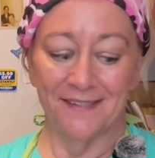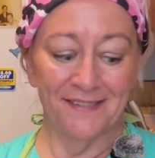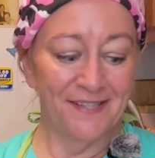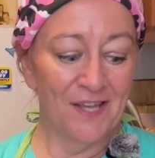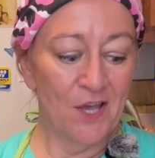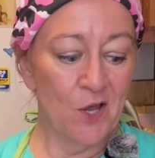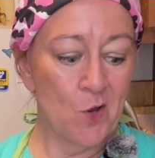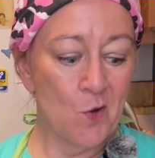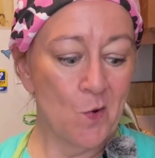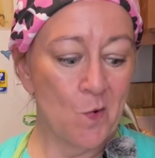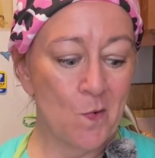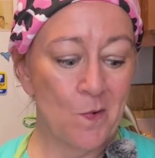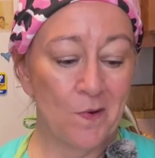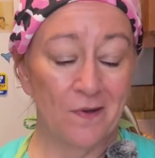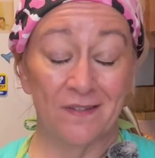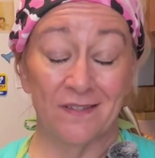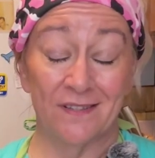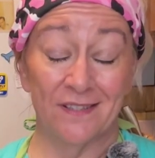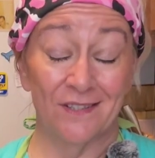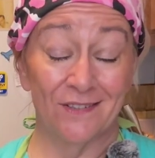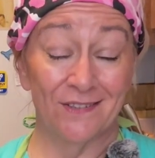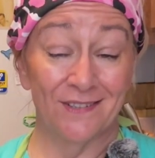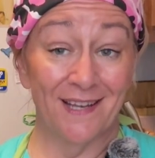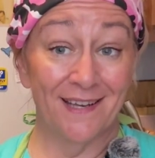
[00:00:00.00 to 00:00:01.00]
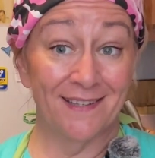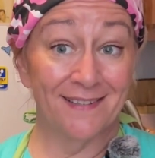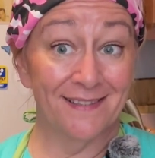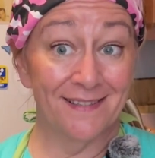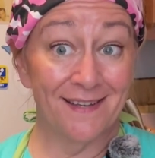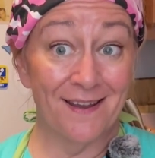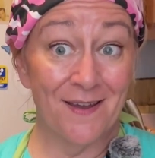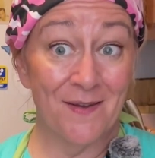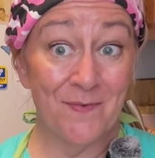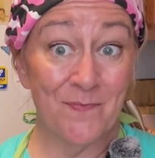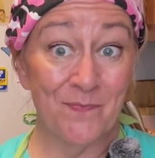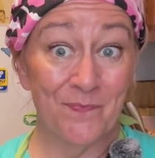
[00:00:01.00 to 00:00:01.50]
So until next
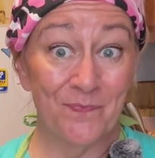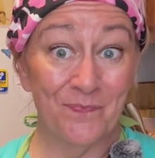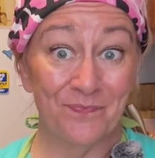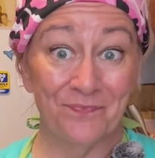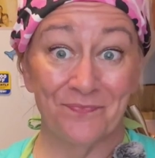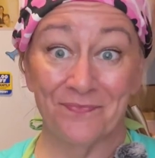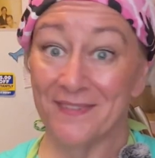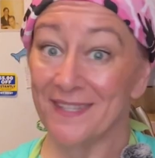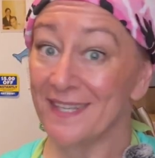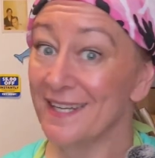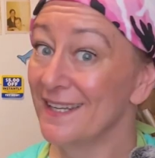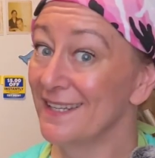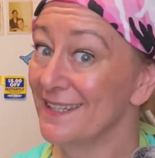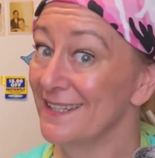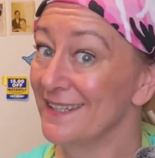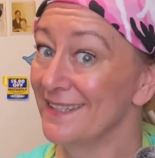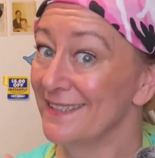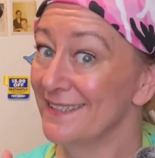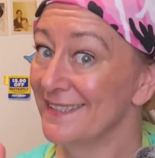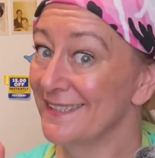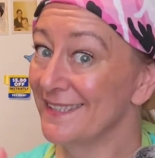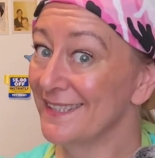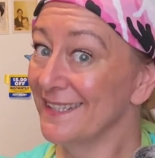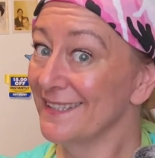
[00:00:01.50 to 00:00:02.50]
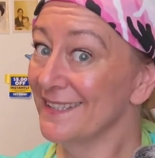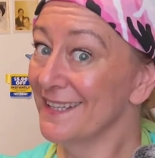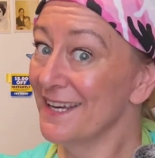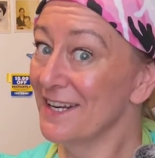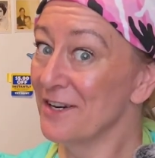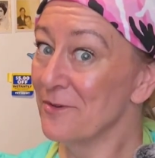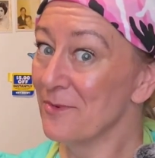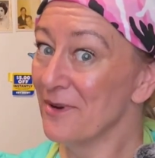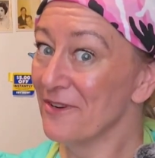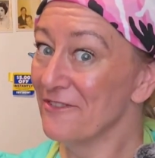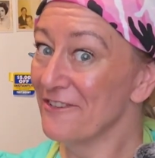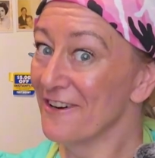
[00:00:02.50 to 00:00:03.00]
time, see you
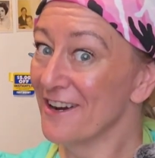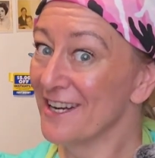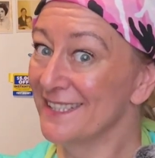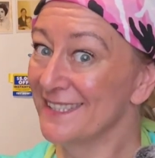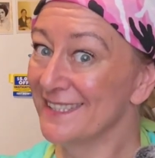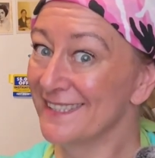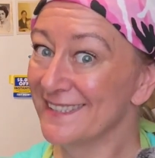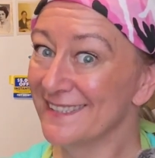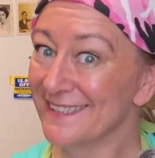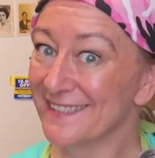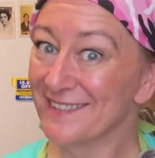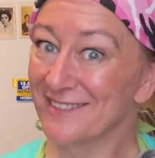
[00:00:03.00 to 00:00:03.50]
later, my friends.